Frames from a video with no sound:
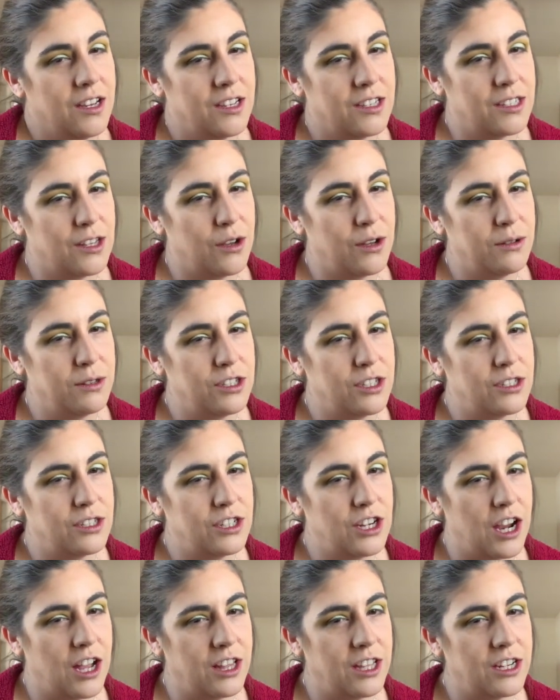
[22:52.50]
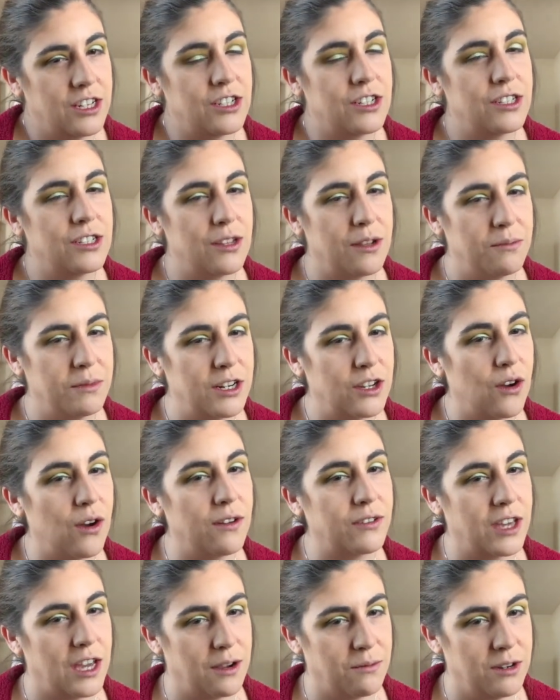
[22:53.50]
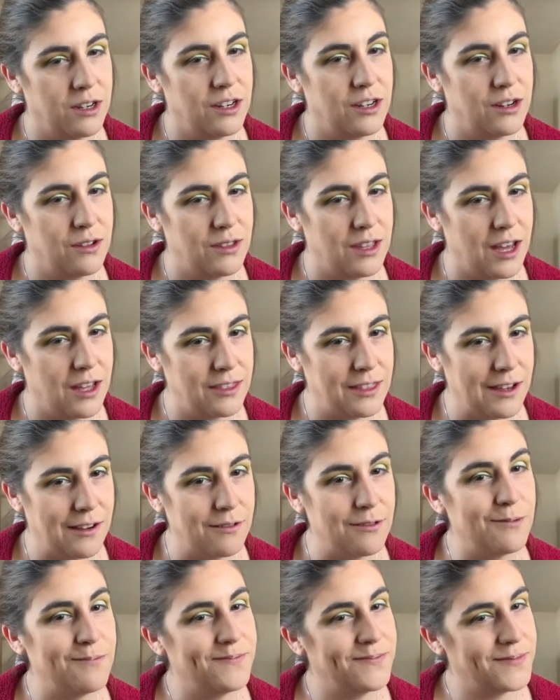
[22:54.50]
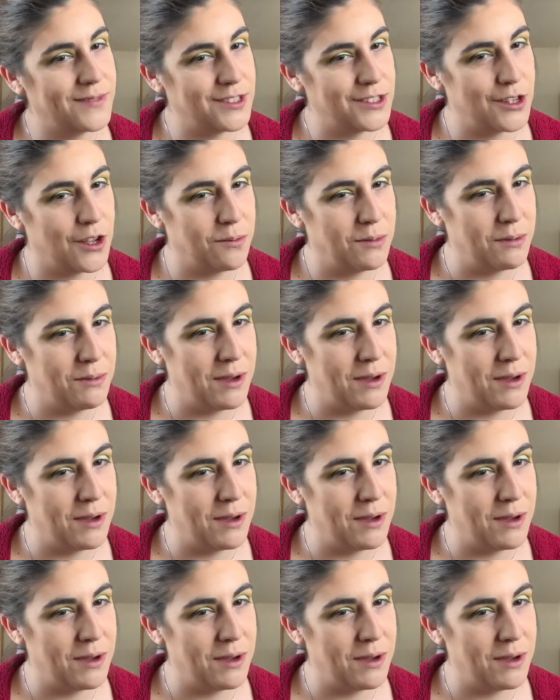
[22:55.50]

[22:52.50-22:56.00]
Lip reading: so it's a challenge. So I'm gonna go off camera to do that then. So I'll be